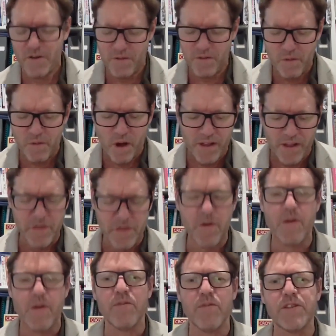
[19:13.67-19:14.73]
While
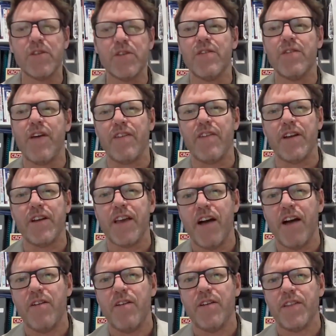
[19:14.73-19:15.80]
everyone was sort of having a
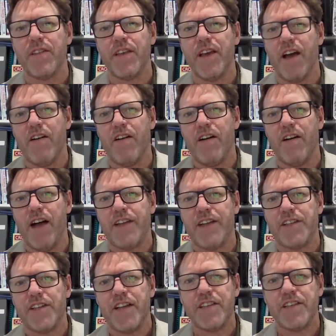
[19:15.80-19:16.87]
go at the
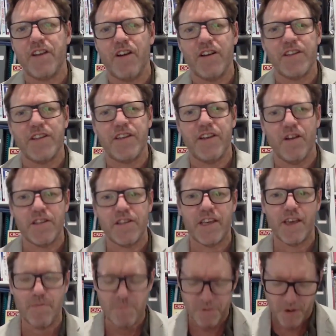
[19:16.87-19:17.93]
OH&S guys here, I was
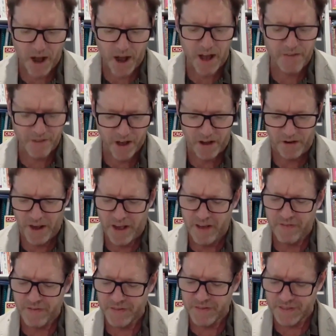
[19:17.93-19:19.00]
thinking, bravo,
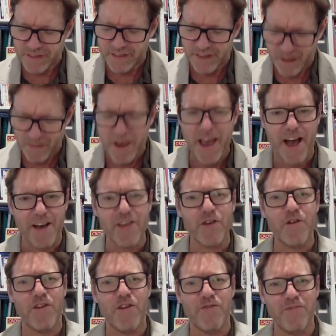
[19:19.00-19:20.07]
for somehow
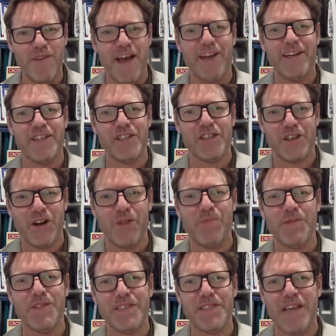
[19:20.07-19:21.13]
you have managed to
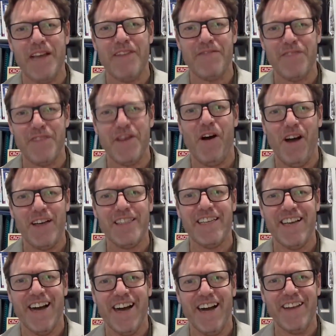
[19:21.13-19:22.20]
compensate for the
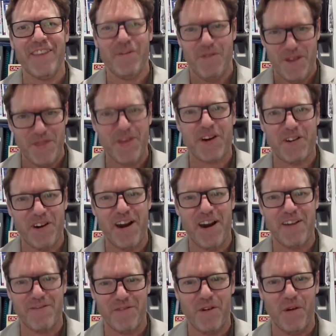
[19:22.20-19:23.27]
idea that when the
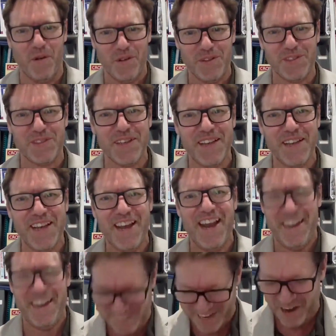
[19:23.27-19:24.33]
crane falls,
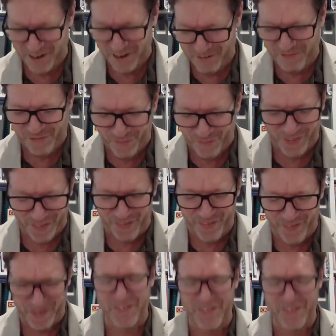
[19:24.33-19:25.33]
it's going to fall on the